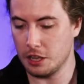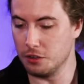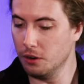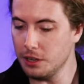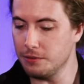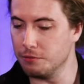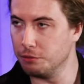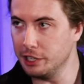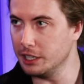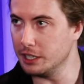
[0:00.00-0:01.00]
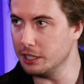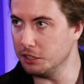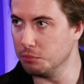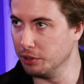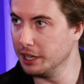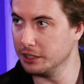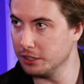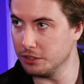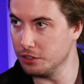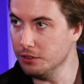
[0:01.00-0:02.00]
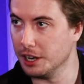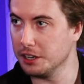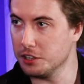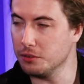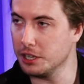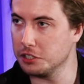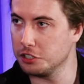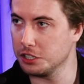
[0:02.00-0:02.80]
You don't even really need to bring this unit. You can